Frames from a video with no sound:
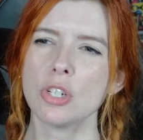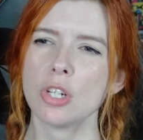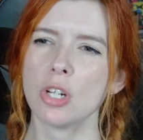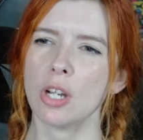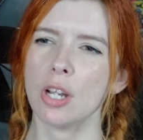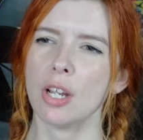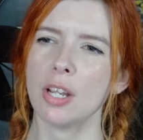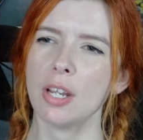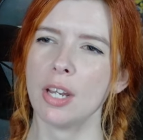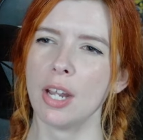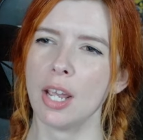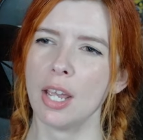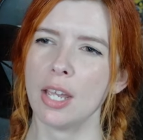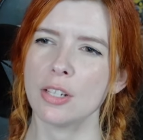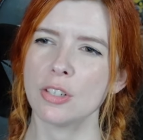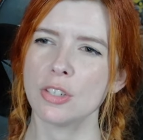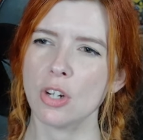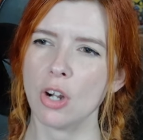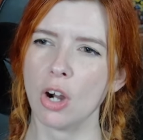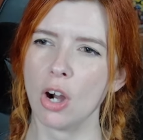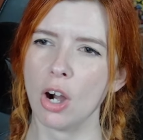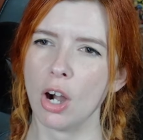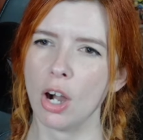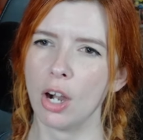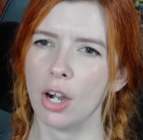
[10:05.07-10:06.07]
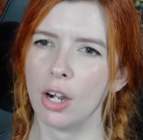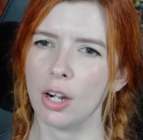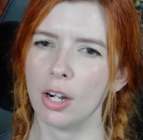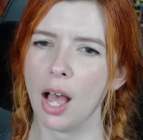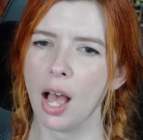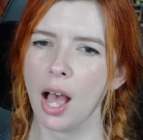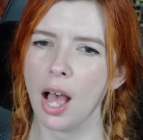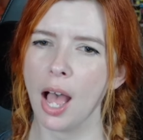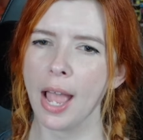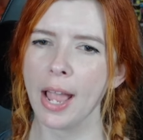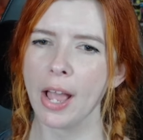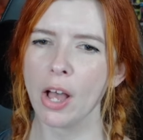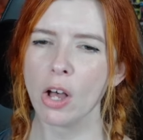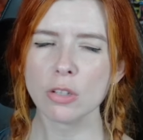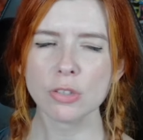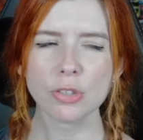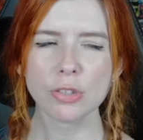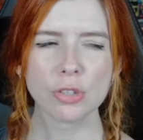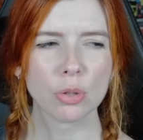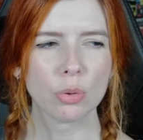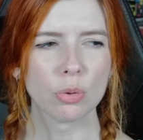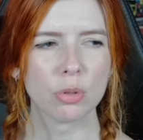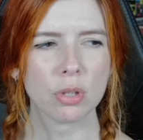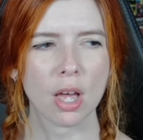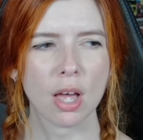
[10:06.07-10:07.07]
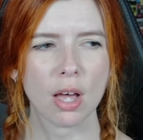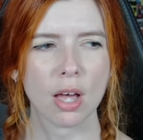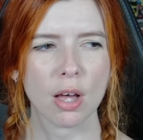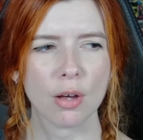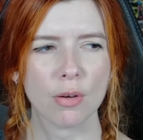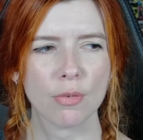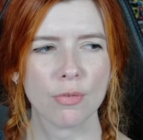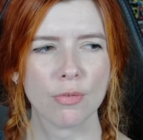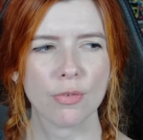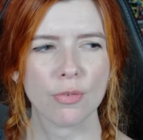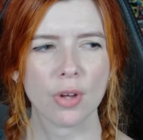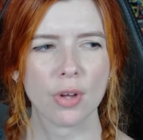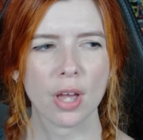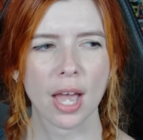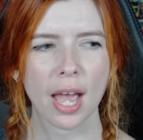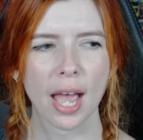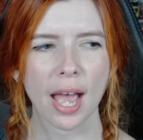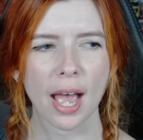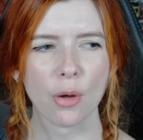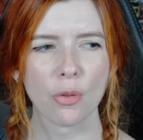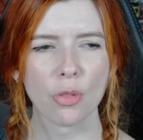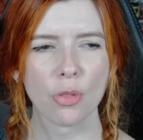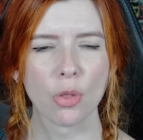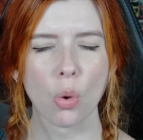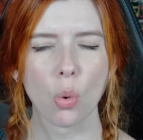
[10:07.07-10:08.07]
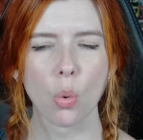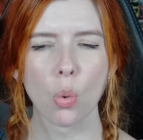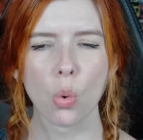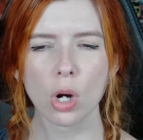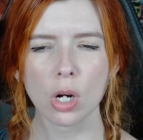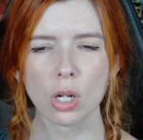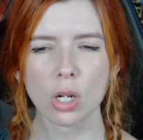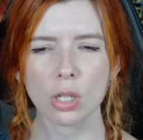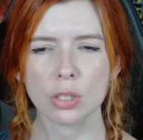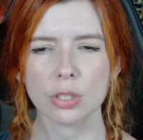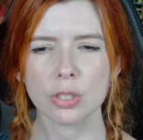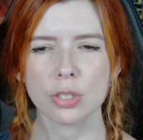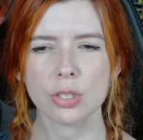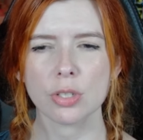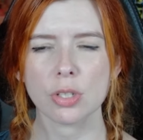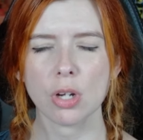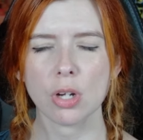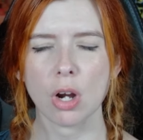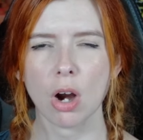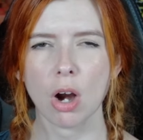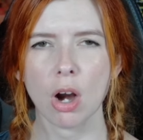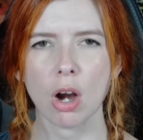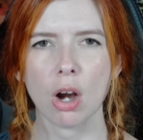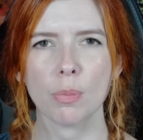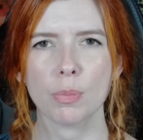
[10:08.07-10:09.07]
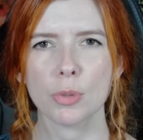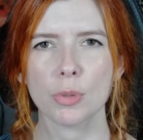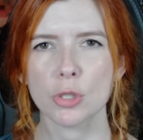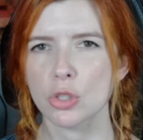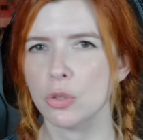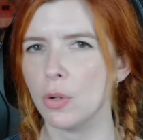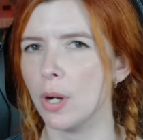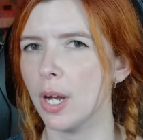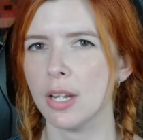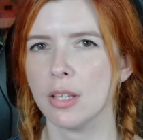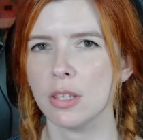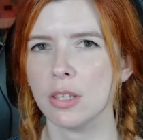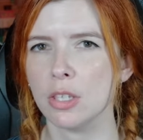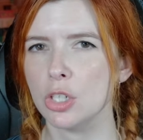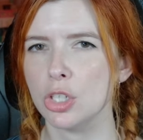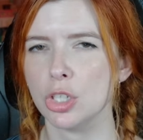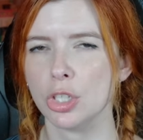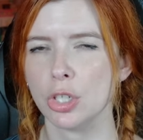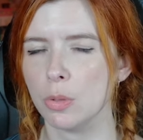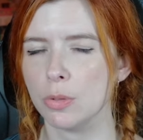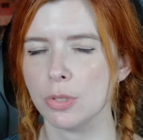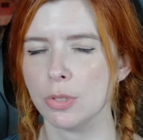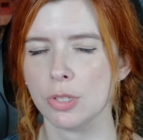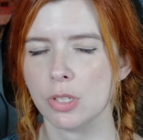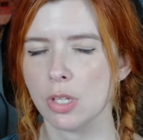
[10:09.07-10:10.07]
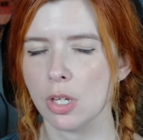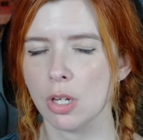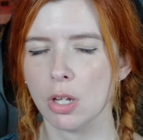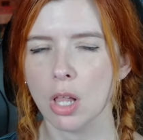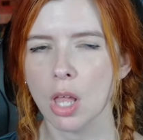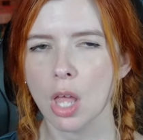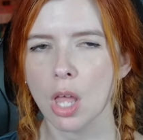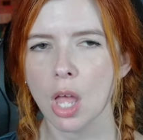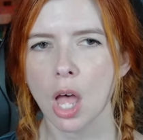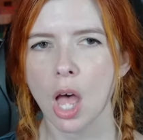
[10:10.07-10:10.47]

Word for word: on Adar, I also love how the orcs are portrayed in the show still.